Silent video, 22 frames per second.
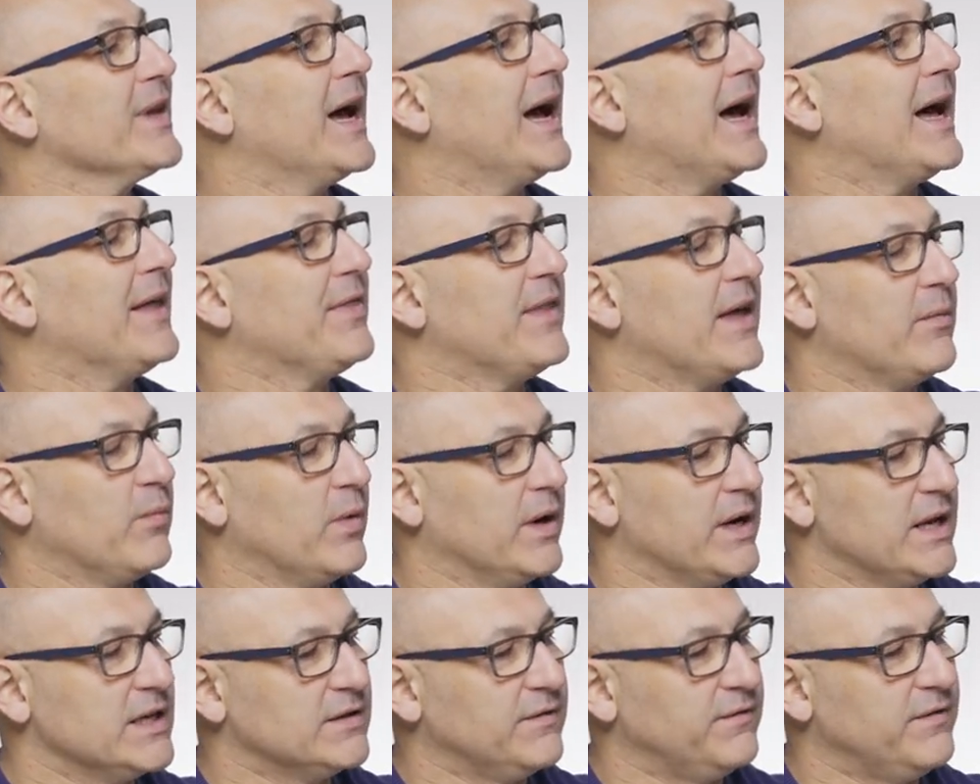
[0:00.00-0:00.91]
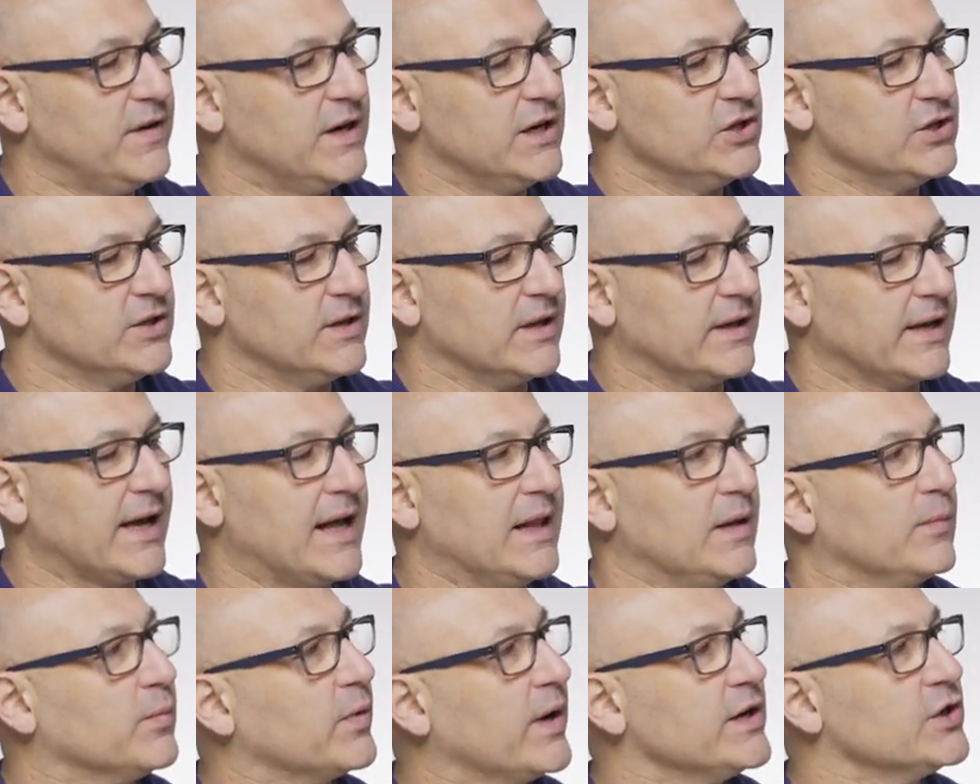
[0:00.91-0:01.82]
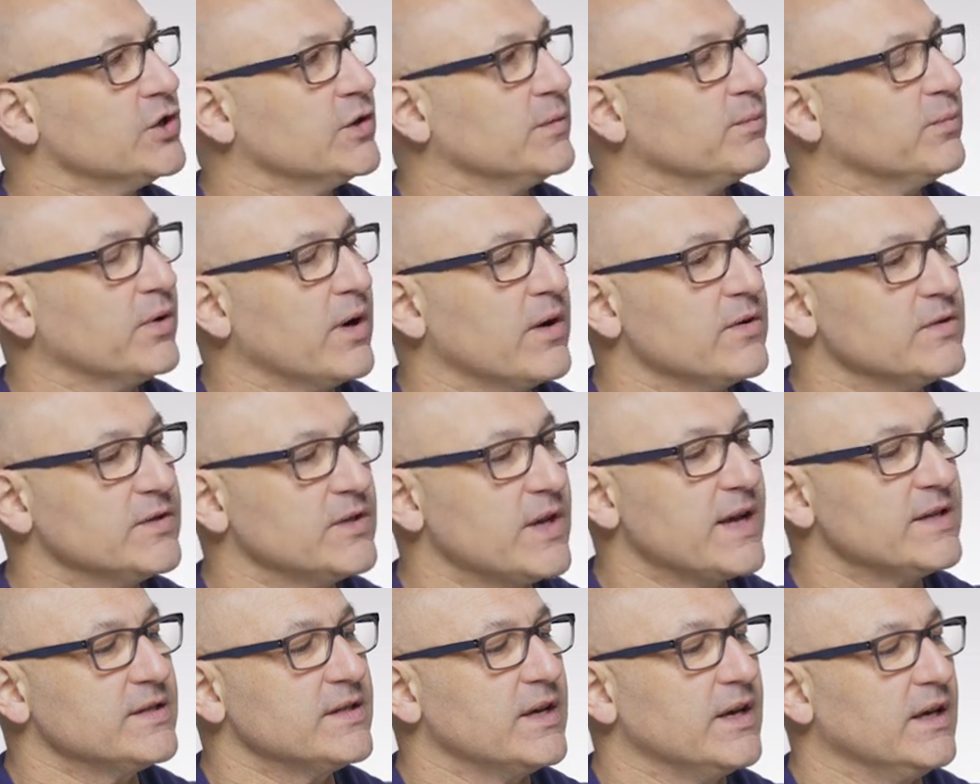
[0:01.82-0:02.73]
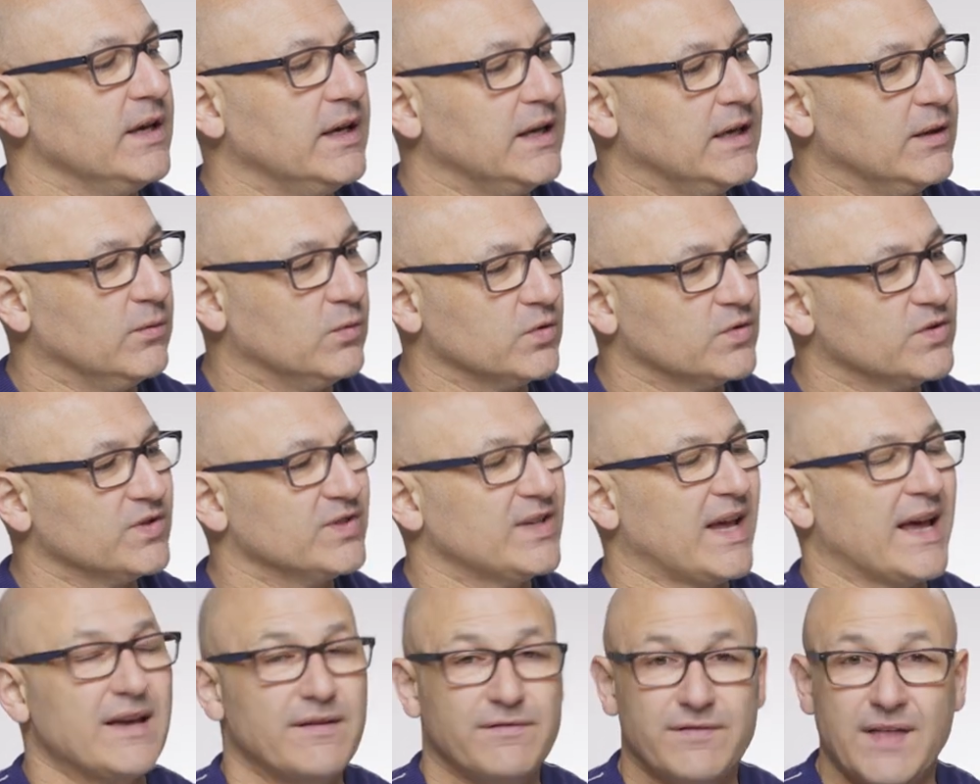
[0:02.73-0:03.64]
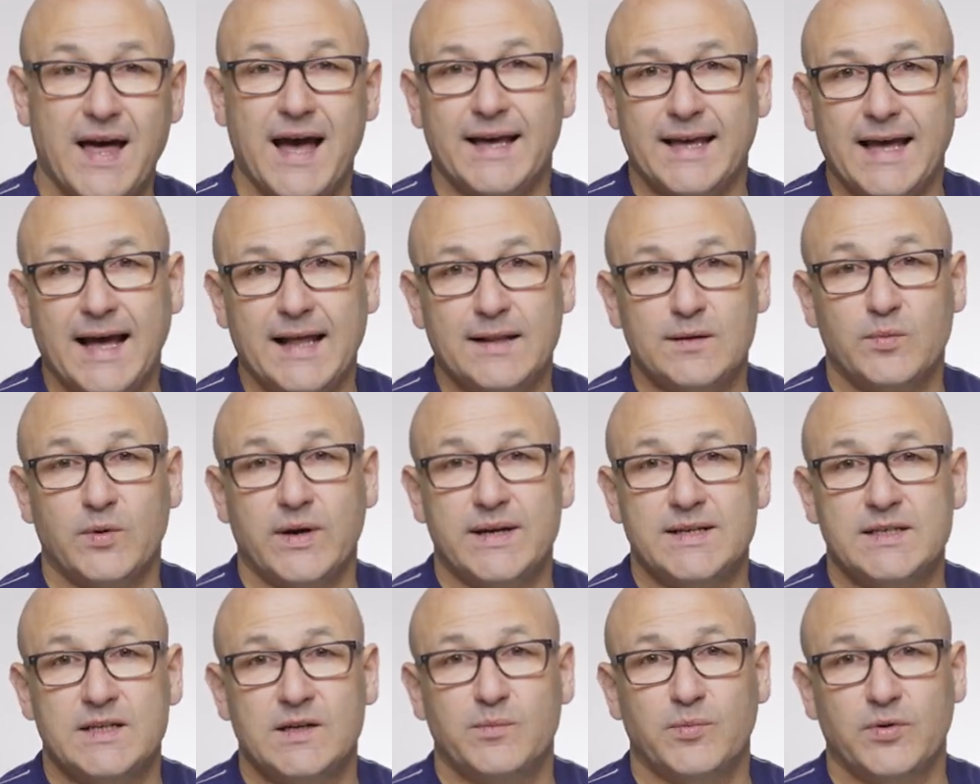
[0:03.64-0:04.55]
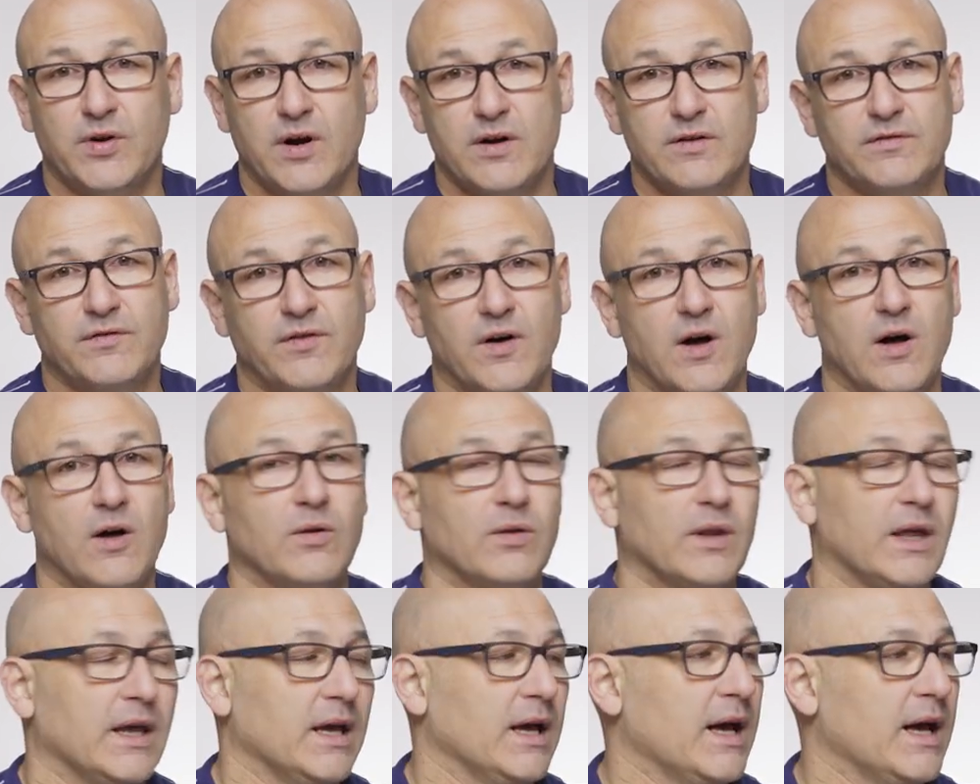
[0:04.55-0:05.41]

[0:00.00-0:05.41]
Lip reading: And then when it's finished the calibration process, it will save that calibrated profile